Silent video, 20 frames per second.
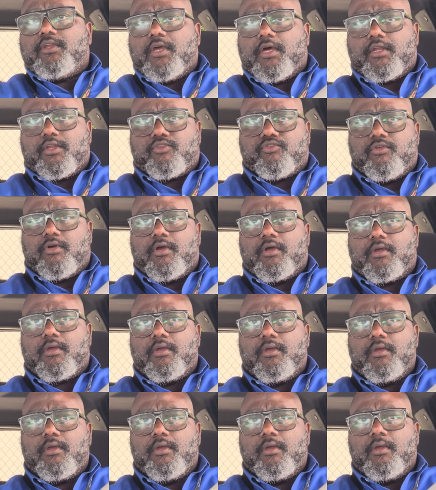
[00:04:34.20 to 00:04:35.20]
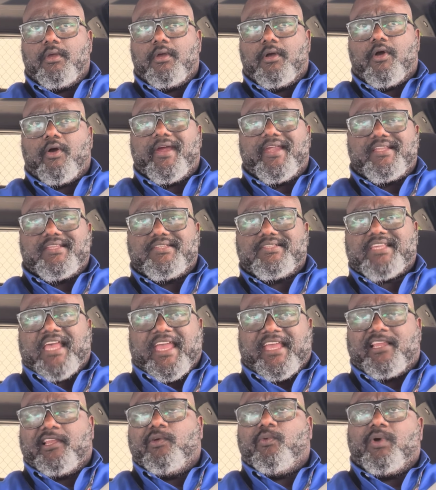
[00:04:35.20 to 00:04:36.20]
Donald Trump are
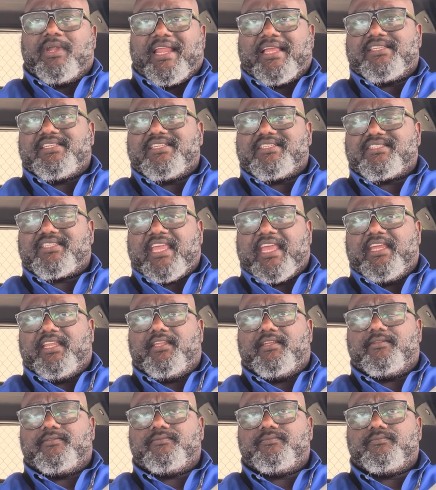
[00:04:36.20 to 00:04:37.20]
exactly what I just stated.